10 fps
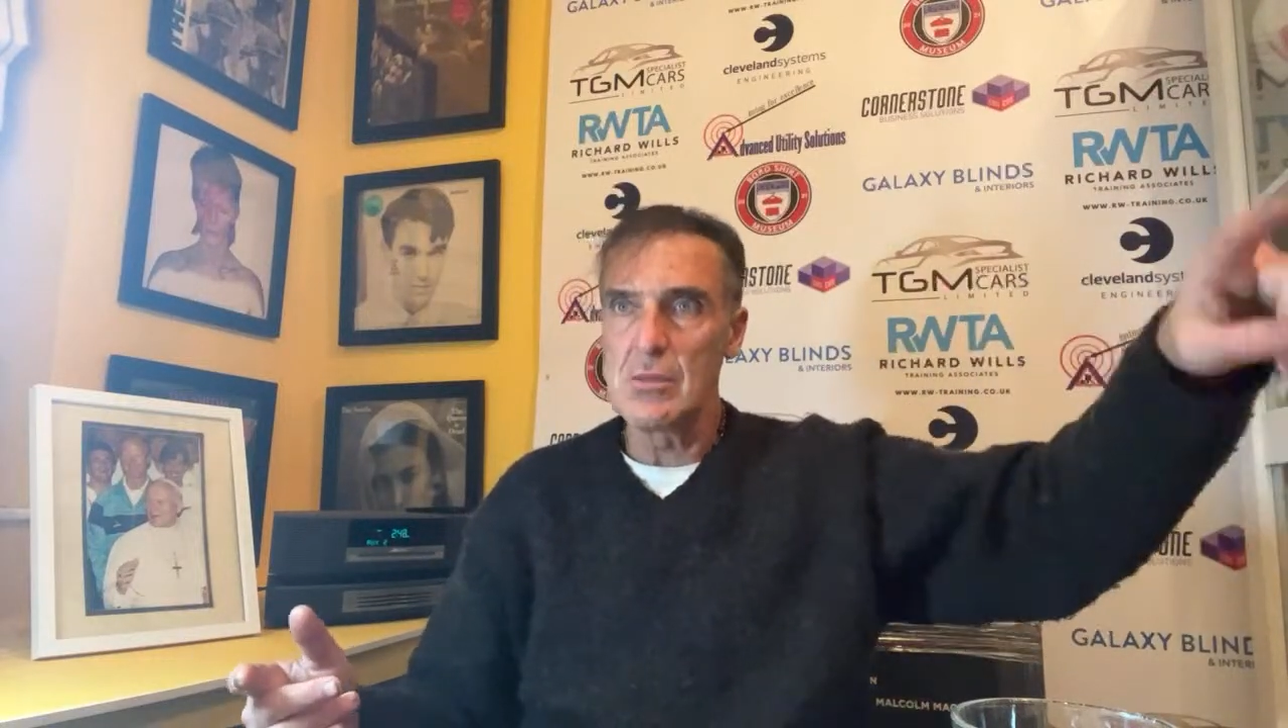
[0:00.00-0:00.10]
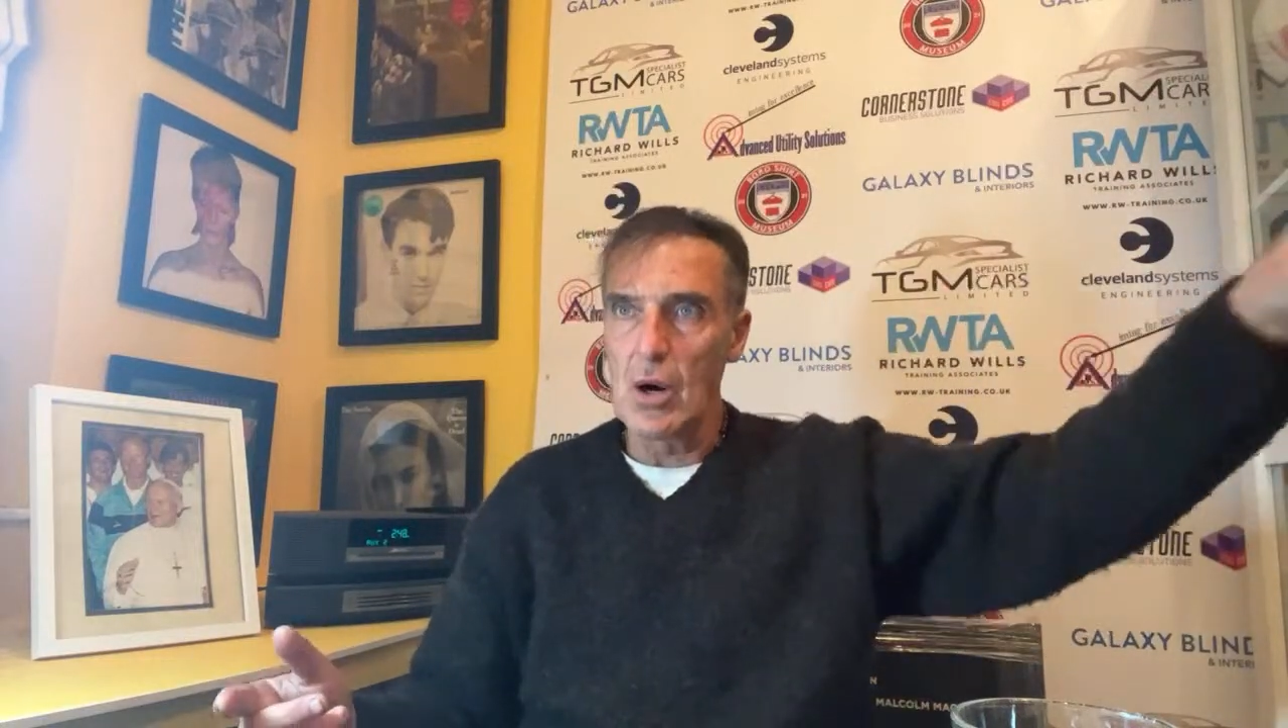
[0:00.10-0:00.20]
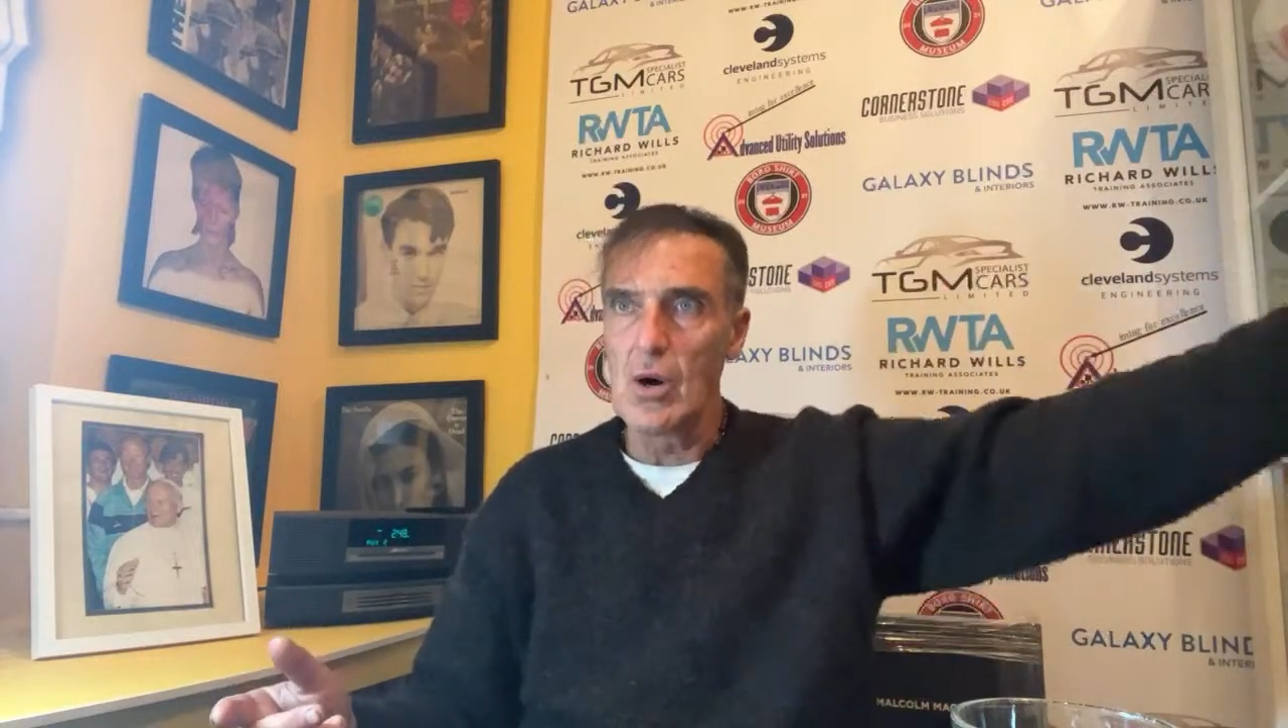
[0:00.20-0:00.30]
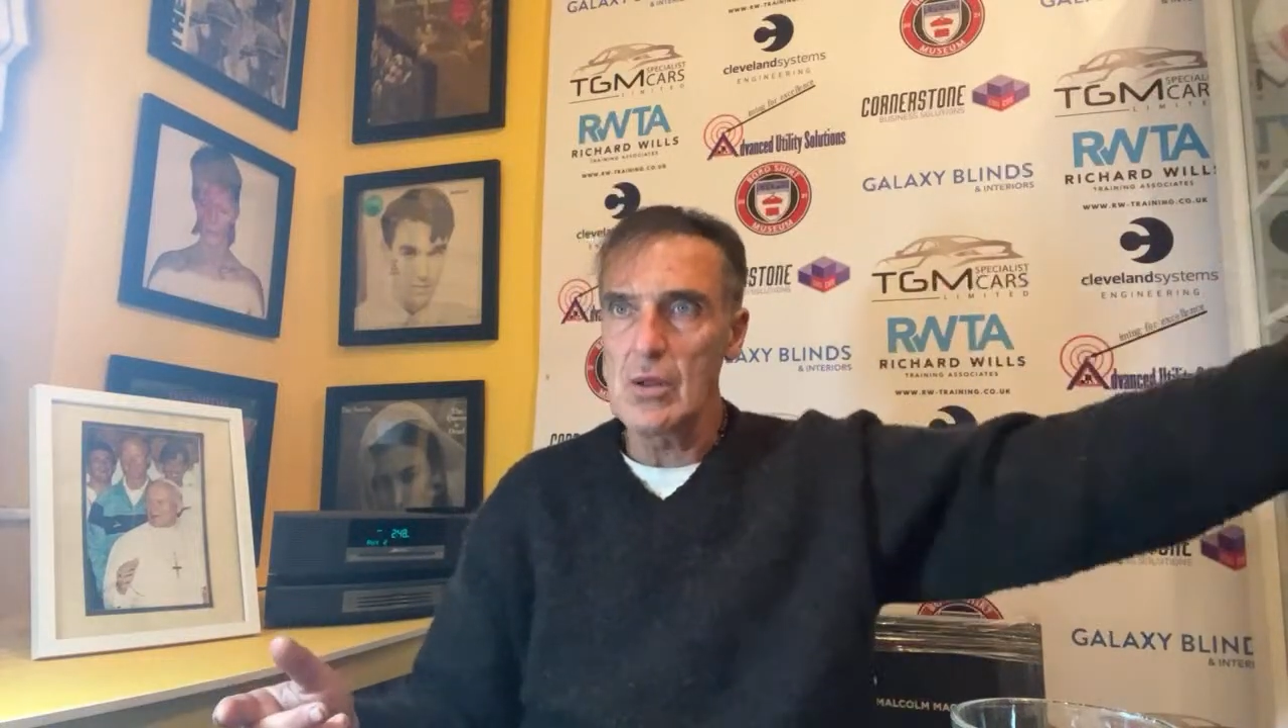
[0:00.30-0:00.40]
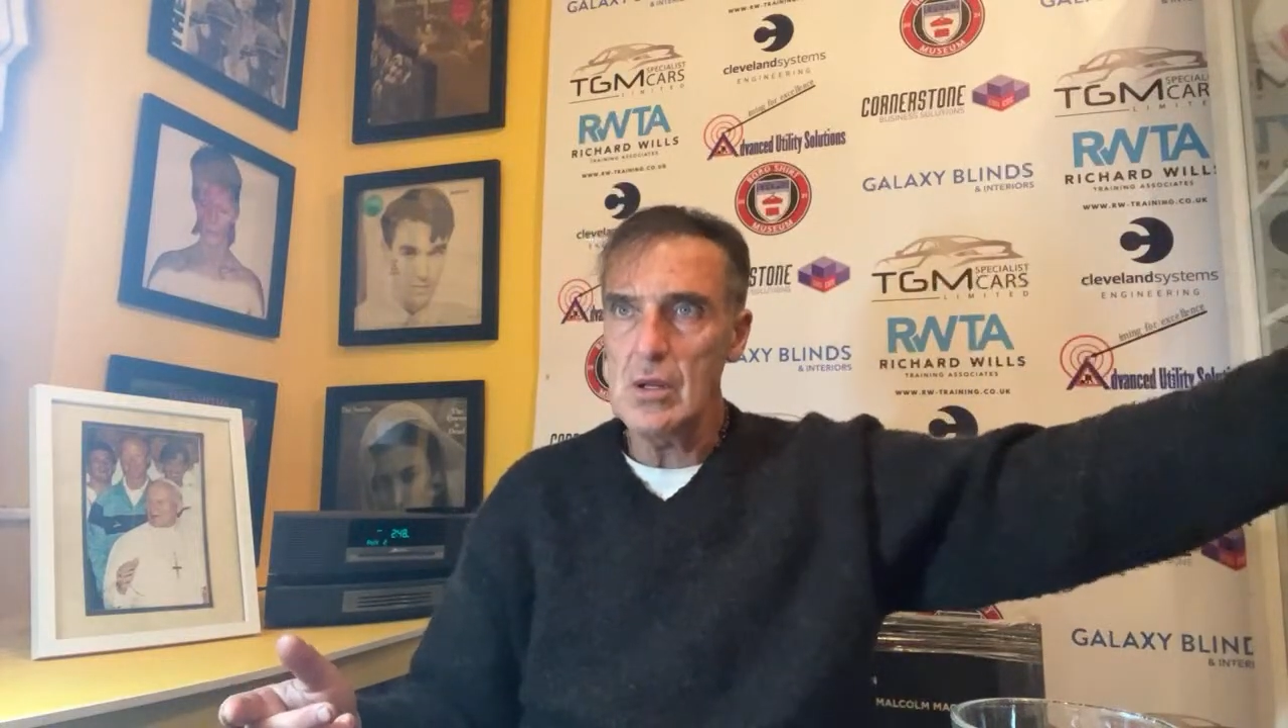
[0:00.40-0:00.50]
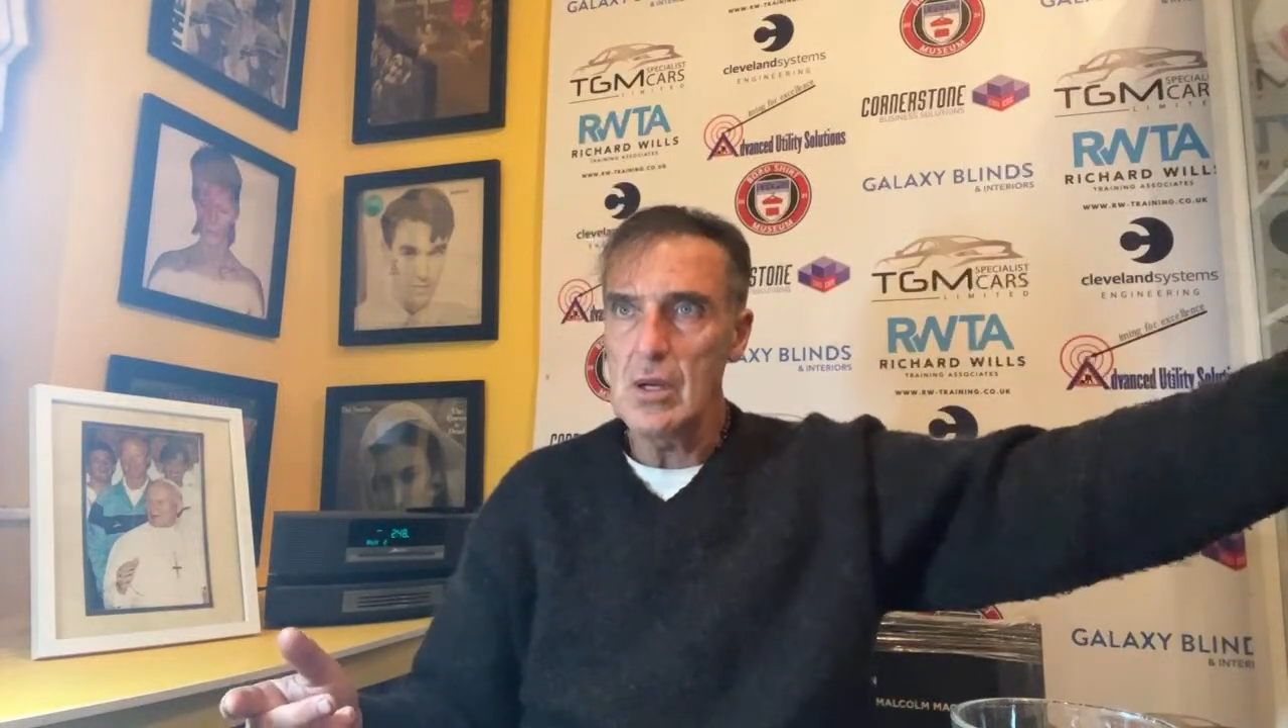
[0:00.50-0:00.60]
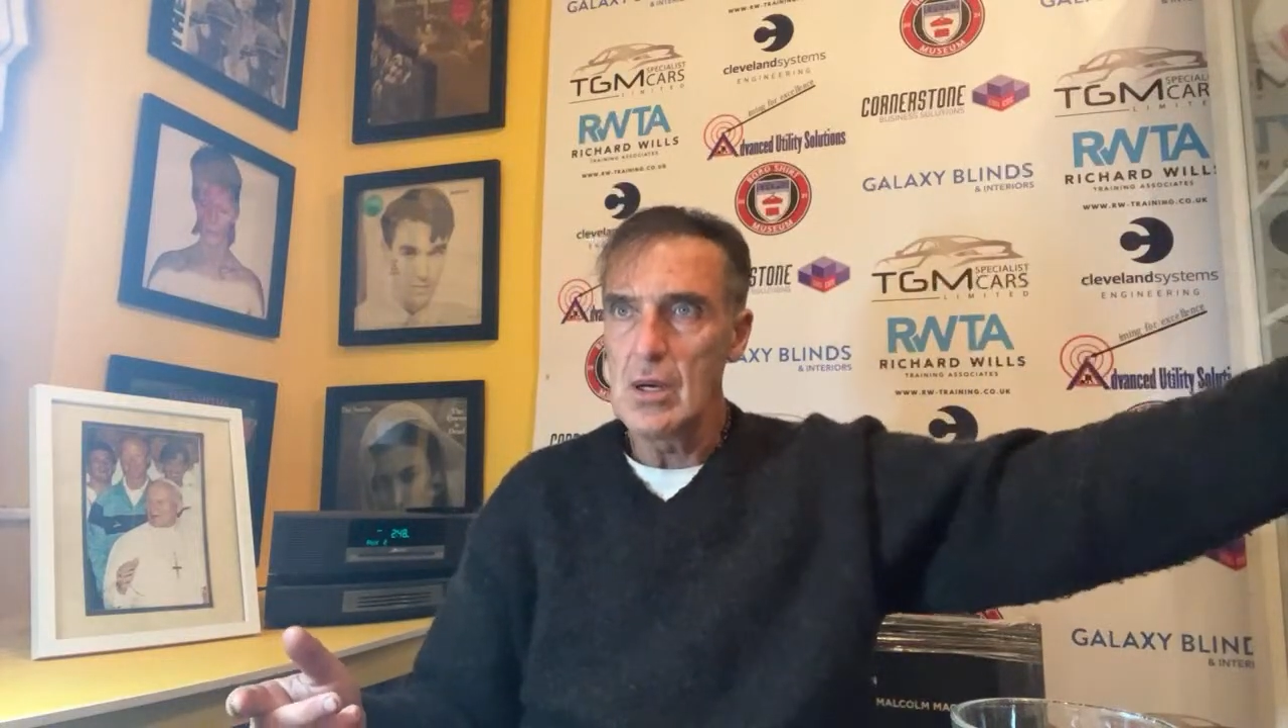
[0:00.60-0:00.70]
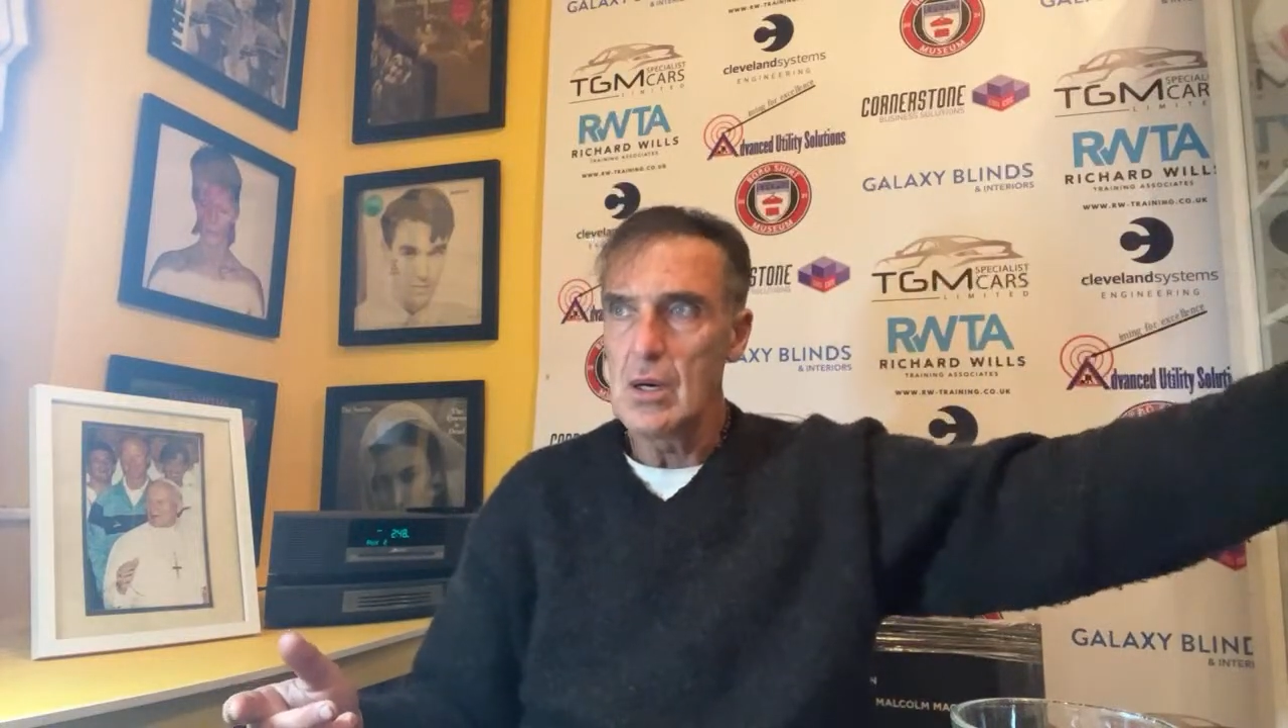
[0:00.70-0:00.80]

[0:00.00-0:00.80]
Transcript: on